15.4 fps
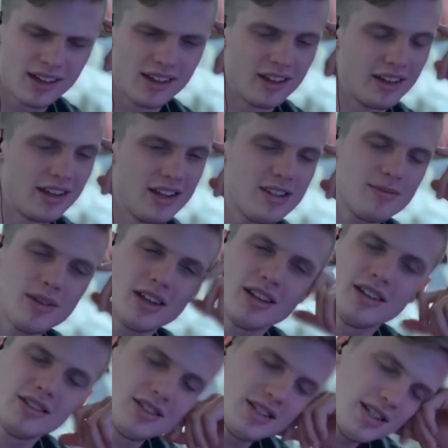he's making
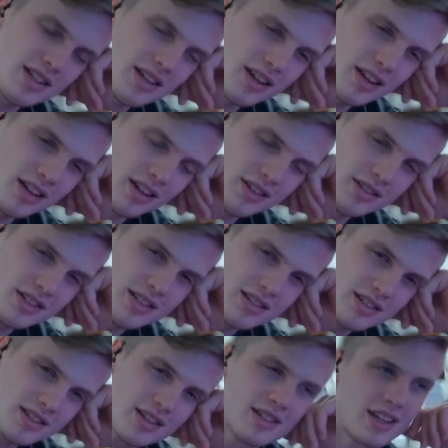a
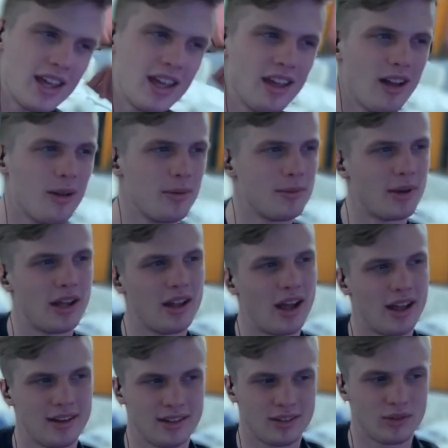Jesus Is King album.
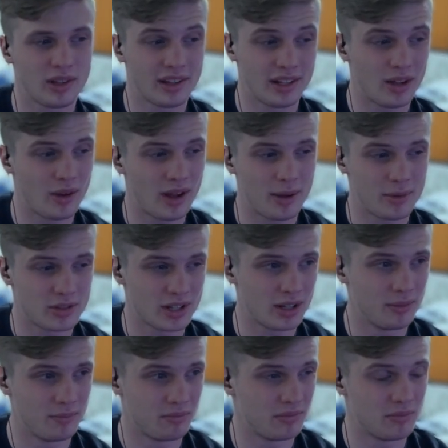I didn't really know how much I
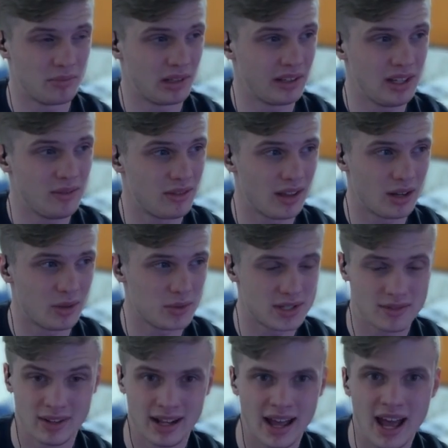believed that it was
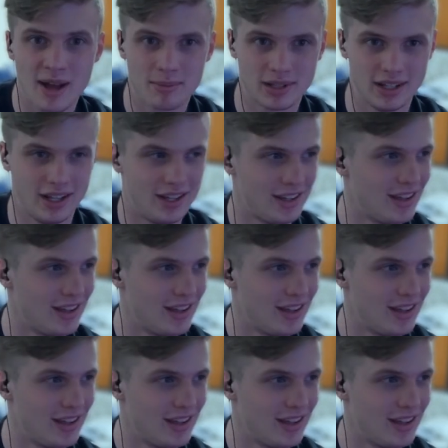even happening.